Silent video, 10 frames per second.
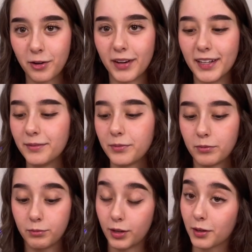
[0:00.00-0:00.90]
well.
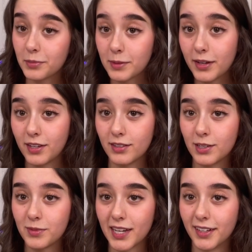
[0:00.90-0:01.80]
Welcome to my
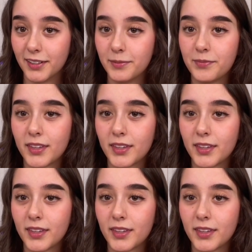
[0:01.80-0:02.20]
YouTube channel.